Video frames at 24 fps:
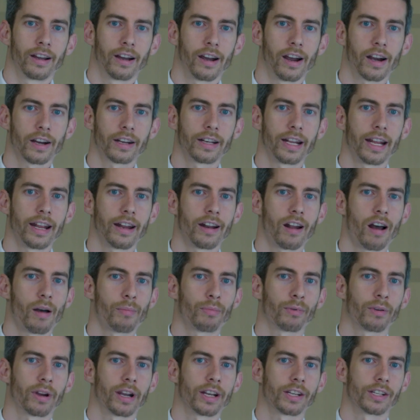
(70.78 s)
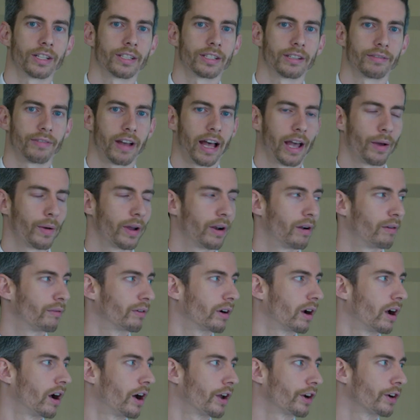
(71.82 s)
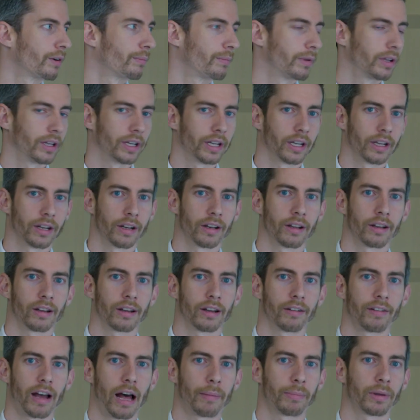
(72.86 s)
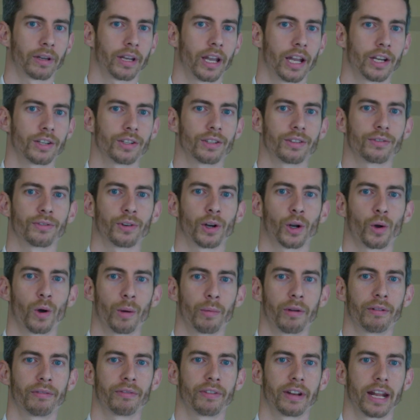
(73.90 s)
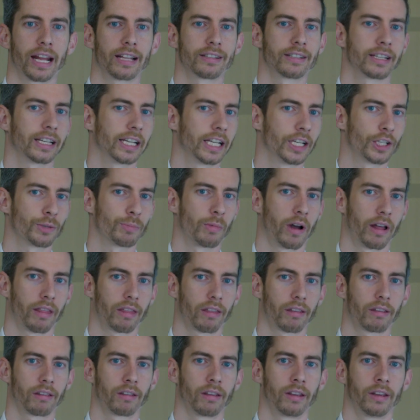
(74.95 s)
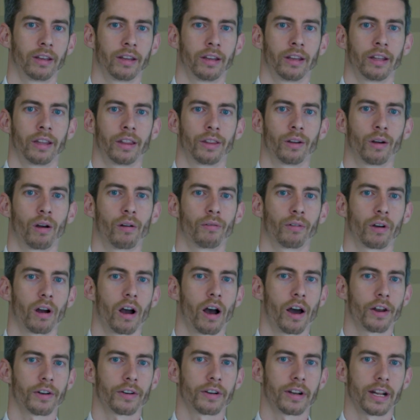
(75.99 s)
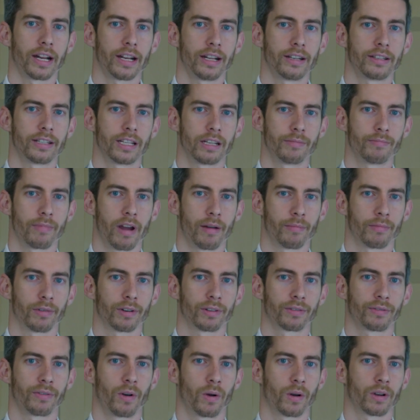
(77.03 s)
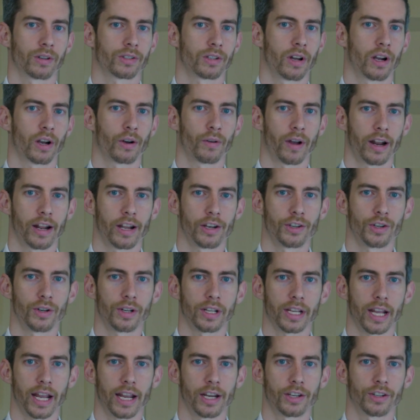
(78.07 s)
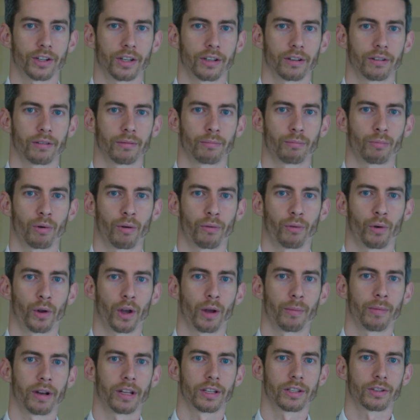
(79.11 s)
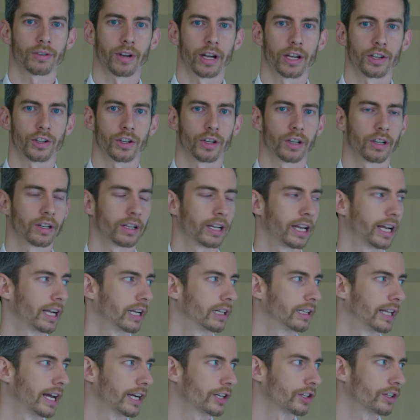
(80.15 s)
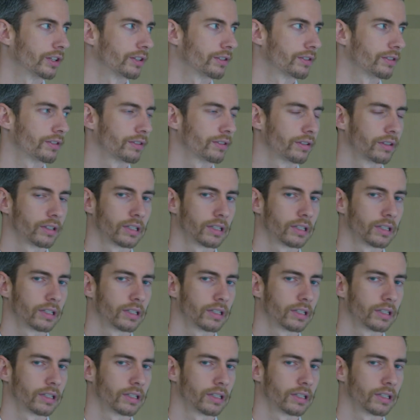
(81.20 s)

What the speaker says: Our Canadian operations evaluate over 100 million of applications for equipment financing each month. There are over 180 team members focused on credit adjudication, portfolio administration, and collections.